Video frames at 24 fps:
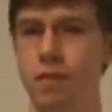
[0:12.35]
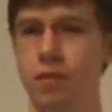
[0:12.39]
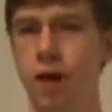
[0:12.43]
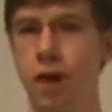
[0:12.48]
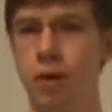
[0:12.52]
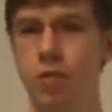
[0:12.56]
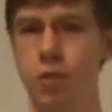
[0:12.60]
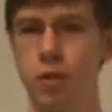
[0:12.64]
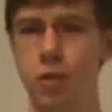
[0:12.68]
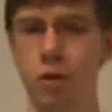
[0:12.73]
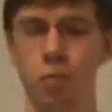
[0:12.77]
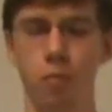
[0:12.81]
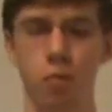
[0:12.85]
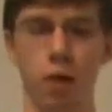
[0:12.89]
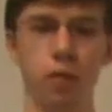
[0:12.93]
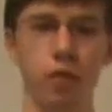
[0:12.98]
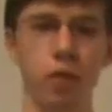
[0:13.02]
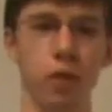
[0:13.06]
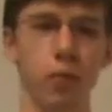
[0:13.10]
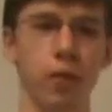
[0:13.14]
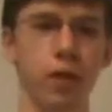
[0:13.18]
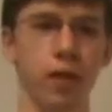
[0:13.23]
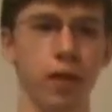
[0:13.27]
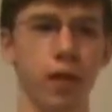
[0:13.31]
I was home over
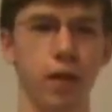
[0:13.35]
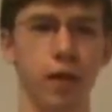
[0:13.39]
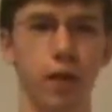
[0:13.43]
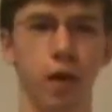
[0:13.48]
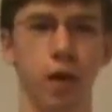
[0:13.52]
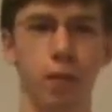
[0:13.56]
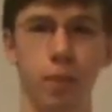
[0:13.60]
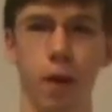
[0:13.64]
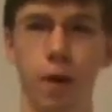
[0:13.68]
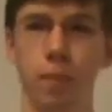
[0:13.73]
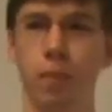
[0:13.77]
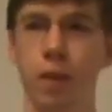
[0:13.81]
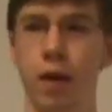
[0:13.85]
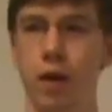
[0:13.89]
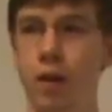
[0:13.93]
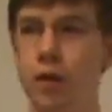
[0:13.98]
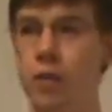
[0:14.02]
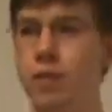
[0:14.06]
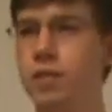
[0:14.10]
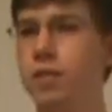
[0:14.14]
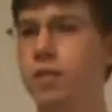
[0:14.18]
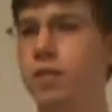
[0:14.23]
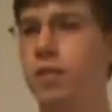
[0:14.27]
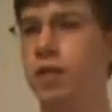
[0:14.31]
the weekend to help my
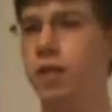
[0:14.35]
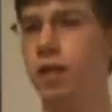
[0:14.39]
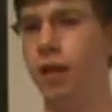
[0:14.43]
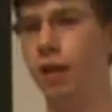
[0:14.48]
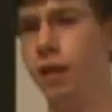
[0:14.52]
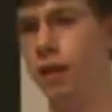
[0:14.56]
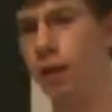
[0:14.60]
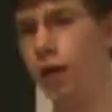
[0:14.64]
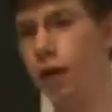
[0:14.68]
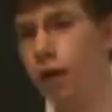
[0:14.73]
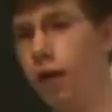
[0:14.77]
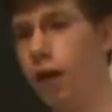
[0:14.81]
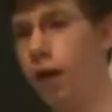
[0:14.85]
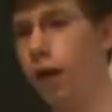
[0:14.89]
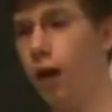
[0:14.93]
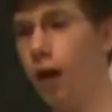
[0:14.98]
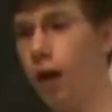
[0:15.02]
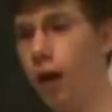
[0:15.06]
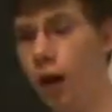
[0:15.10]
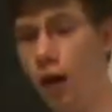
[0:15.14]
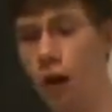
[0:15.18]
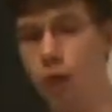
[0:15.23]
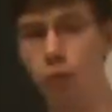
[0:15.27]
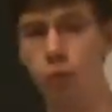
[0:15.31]
parents
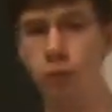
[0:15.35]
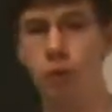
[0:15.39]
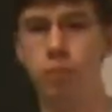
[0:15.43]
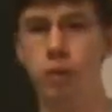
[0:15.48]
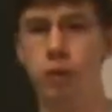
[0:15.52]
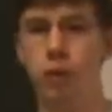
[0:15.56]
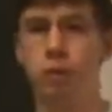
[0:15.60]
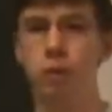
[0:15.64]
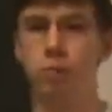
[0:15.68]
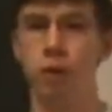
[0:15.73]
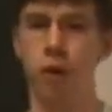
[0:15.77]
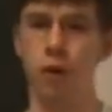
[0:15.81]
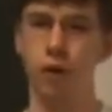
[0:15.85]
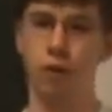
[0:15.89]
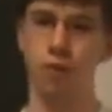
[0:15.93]
rebuild part